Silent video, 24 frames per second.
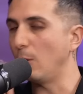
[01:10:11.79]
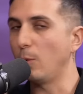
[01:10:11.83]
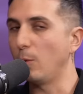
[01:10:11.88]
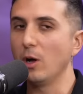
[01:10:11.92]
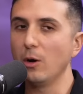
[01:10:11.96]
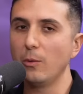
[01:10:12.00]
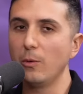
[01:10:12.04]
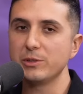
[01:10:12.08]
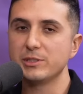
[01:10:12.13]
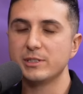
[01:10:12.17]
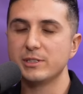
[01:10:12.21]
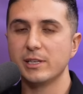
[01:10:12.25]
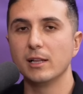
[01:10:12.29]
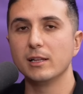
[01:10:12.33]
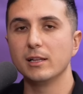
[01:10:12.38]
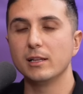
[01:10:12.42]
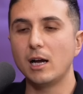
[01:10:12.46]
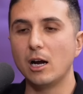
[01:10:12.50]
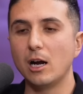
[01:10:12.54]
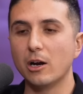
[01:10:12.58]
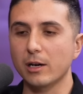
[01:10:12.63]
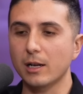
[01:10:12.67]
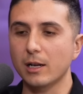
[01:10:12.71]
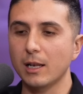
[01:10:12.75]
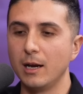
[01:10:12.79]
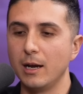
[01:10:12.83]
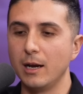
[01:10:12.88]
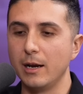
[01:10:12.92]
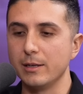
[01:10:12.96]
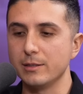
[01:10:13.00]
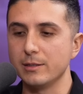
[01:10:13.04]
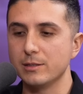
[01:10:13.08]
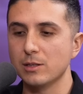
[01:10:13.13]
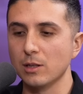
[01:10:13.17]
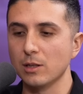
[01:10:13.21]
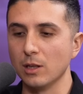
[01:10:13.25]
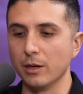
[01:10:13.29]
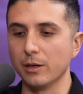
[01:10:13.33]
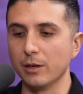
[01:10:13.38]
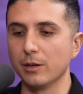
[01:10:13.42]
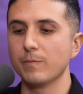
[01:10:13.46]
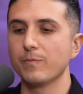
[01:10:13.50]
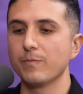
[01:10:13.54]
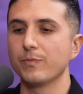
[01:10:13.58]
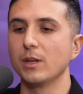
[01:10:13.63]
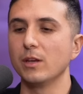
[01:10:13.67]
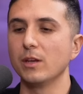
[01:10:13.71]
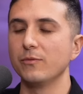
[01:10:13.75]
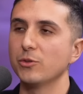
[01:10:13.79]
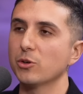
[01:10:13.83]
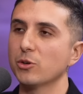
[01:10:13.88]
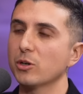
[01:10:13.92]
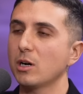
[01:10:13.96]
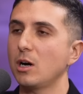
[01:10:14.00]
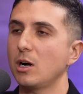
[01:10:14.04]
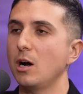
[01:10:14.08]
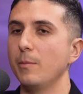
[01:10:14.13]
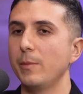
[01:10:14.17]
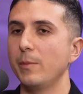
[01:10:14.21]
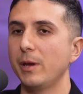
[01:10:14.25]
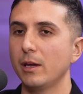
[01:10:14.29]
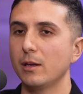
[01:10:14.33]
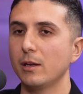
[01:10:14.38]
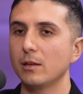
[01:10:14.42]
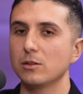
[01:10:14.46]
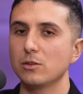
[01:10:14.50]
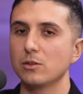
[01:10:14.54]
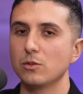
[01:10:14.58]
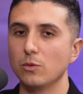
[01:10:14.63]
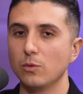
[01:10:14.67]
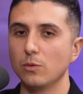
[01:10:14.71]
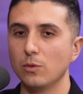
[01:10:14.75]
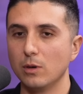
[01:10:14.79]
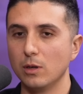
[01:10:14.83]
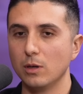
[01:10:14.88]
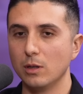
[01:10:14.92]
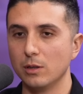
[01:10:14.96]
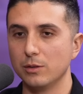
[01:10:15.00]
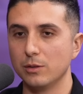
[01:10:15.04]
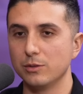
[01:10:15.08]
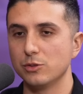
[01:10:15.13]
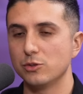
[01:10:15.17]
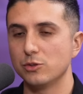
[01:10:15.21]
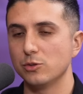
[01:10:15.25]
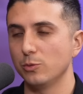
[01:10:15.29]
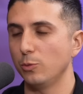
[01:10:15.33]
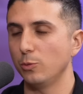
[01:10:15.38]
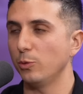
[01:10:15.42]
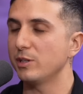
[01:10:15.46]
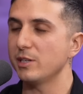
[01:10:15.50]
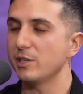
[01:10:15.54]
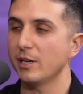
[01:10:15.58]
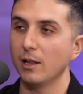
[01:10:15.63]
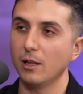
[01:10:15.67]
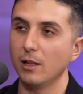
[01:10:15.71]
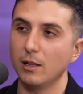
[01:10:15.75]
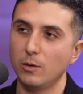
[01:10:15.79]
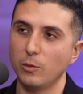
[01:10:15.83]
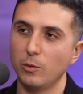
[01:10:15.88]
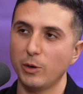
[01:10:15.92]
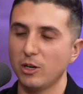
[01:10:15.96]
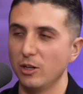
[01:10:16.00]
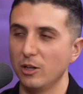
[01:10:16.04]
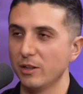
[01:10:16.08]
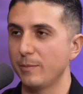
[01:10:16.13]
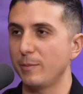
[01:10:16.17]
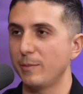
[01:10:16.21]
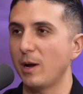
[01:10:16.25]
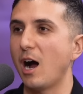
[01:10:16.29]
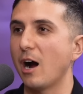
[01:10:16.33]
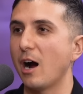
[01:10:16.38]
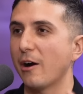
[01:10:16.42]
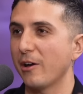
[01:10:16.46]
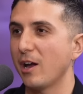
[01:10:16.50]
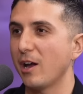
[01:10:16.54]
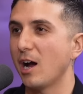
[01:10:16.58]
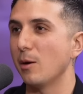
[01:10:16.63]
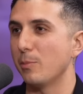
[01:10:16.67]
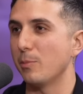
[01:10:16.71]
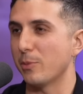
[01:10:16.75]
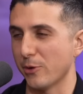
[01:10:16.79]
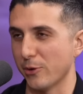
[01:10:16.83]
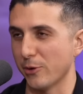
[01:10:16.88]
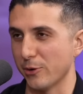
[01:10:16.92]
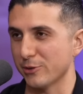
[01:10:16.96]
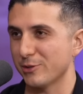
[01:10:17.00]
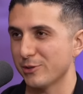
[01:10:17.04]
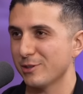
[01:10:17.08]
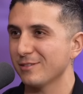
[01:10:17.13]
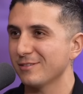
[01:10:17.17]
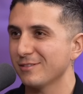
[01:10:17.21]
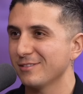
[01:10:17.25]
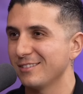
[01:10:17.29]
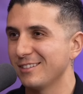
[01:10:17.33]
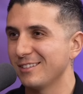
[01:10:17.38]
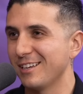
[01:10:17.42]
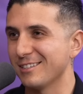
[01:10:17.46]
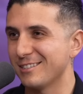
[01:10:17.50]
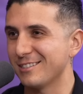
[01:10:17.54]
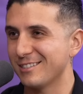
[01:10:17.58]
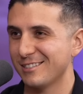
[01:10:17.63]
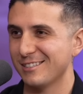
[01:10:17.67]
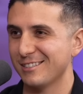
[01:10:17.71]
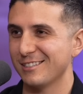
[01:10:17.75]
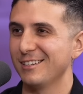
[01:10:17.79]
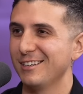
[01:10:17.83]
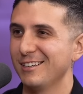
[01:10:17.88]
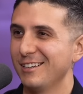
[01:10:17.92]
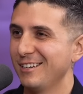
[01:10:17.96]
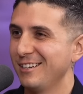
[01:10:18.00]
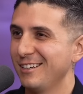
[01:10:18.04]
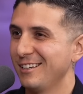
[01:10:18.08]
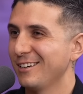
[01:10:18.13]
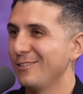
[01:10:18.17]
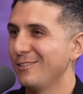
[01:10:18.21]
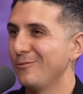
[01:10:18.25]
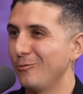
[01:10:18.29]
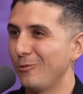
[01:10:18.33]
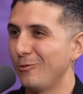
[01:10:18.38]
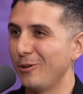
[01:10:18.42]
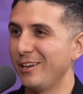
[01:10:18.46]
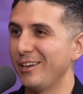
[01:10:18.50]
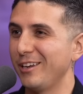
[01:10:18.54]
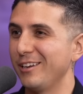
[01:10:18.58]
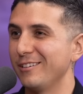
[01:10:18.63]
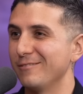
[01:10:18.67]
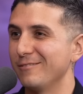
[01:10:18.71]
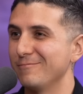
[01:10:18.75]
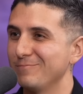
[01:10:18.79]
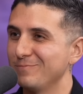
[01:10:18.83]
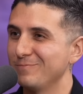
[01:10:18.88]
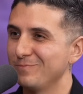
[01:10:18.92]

we always tell our clients, look, if you're coming, we call them ROIpreneurs. That's we